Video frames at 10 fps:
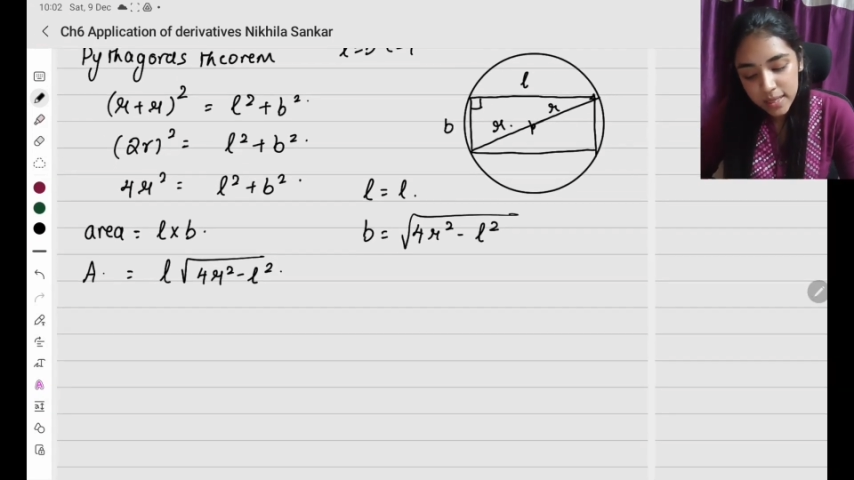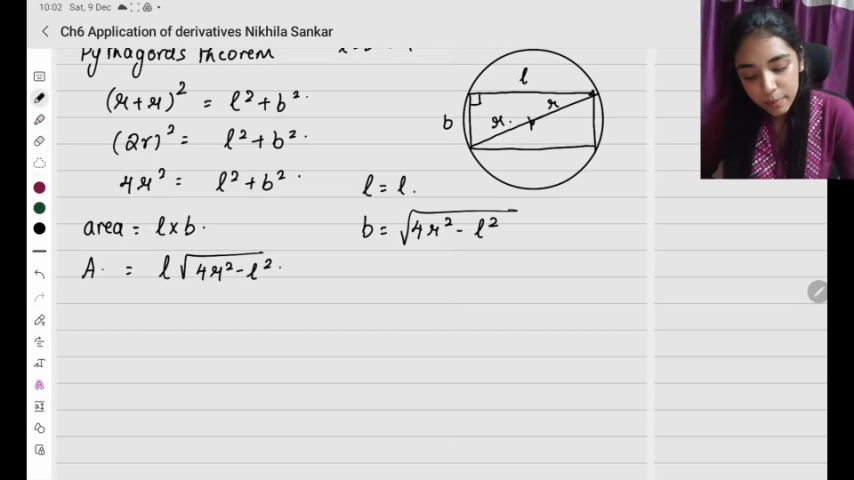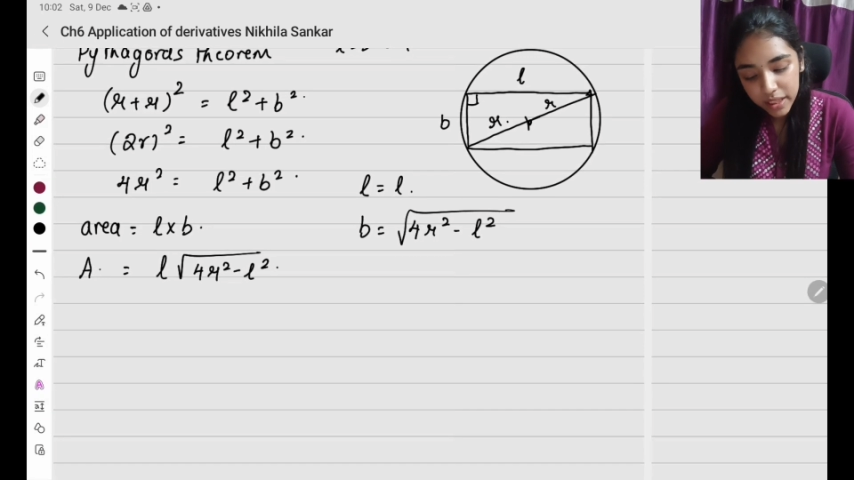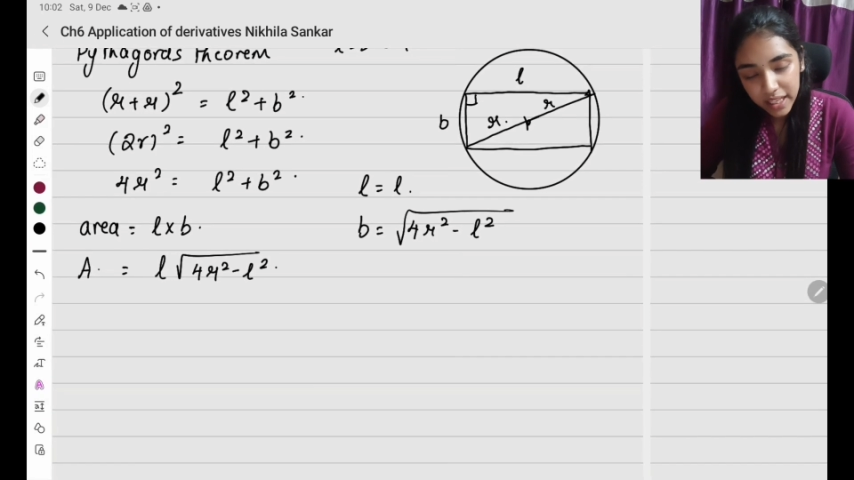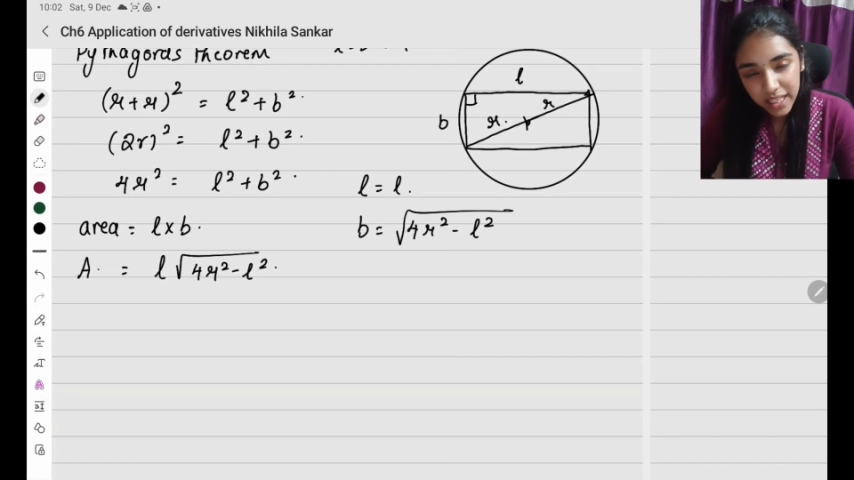
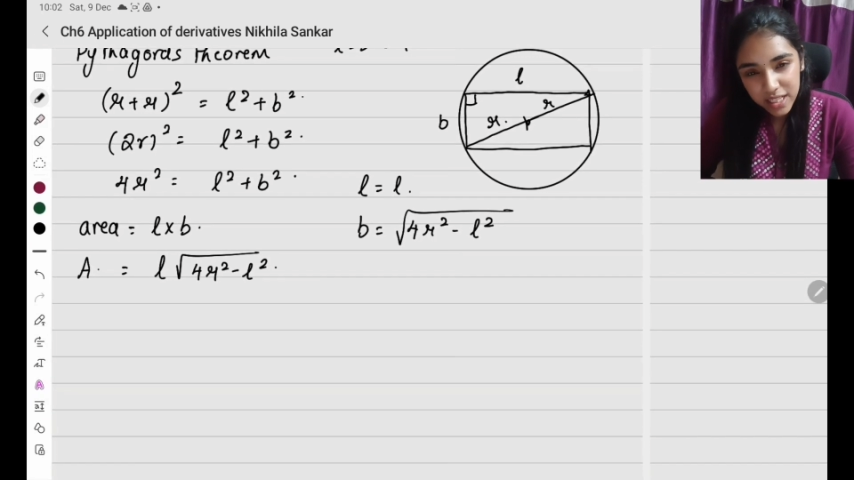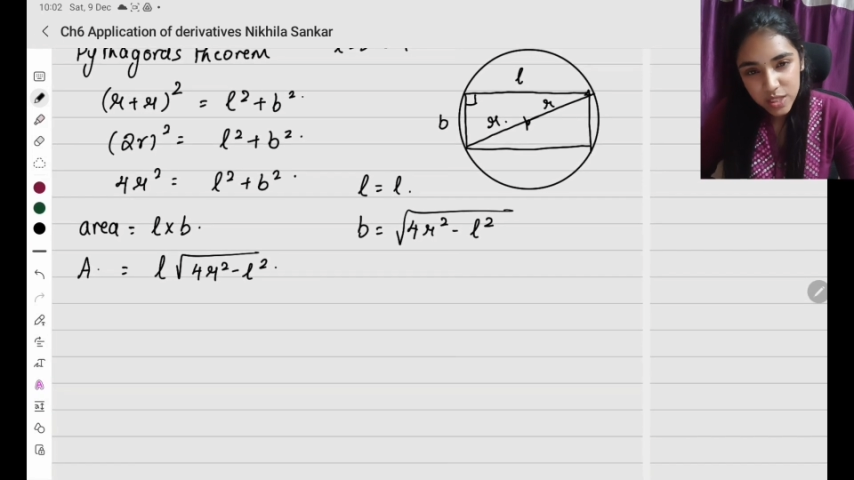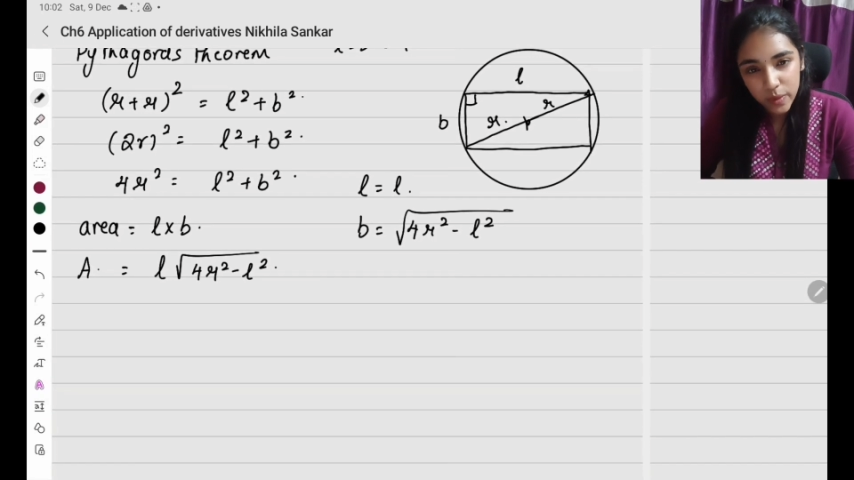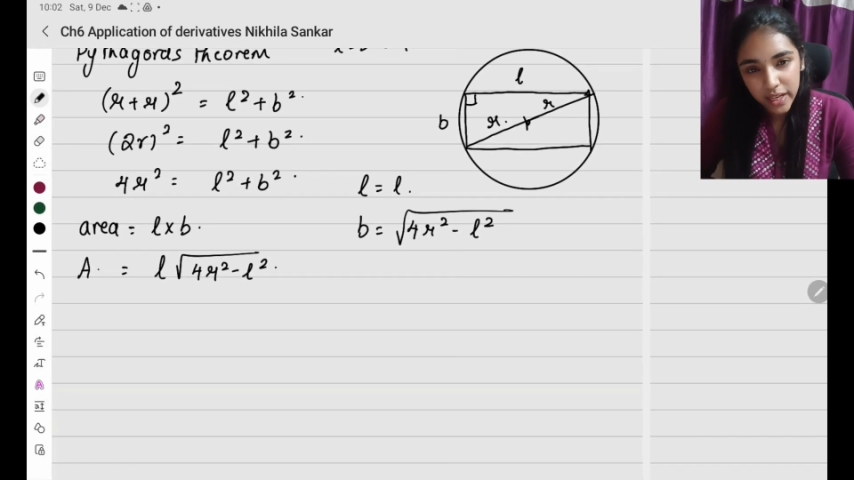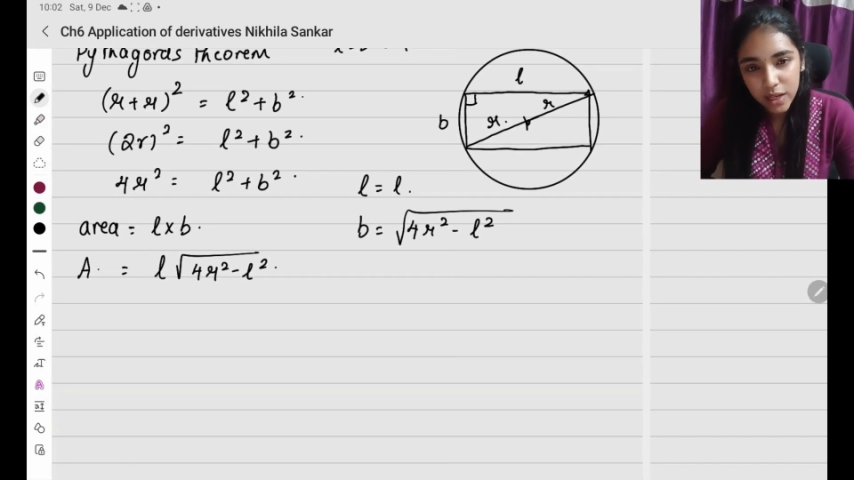But enak
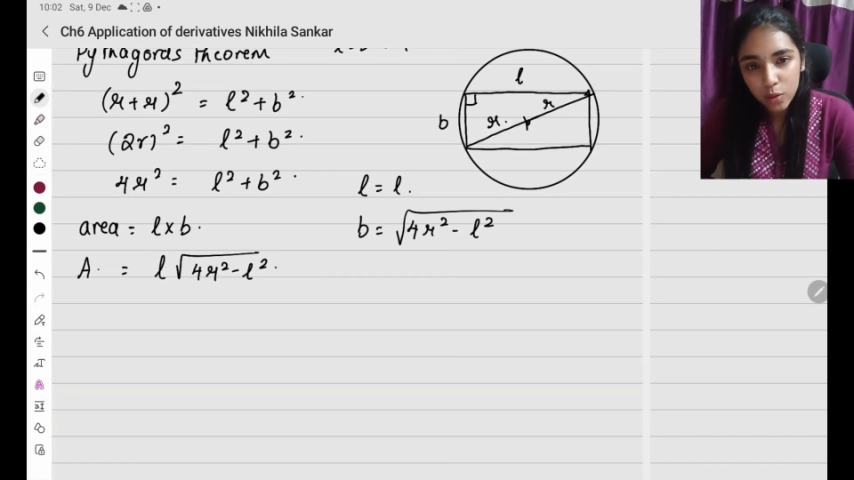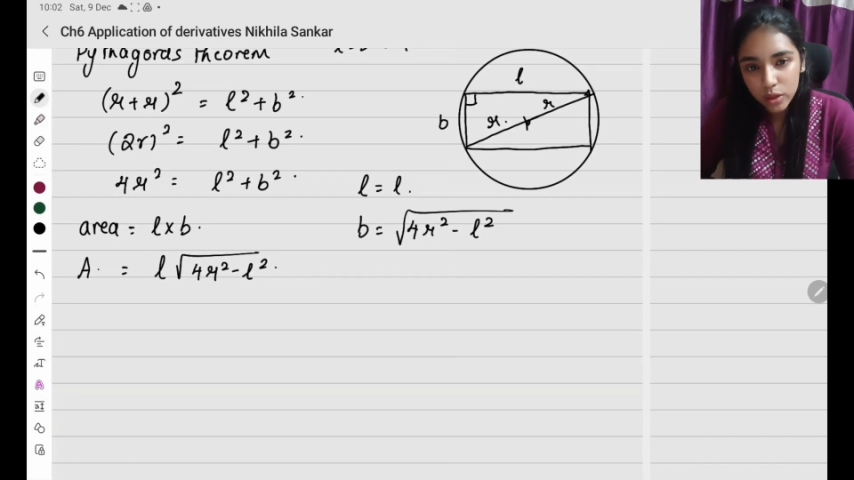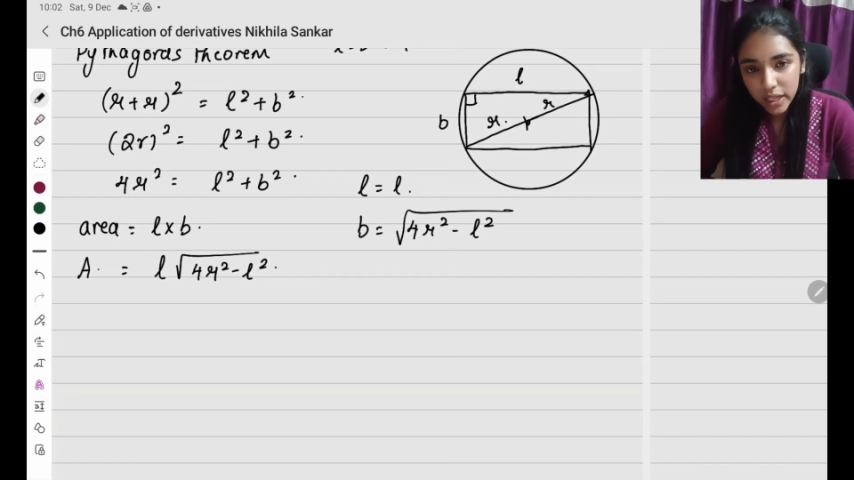square root la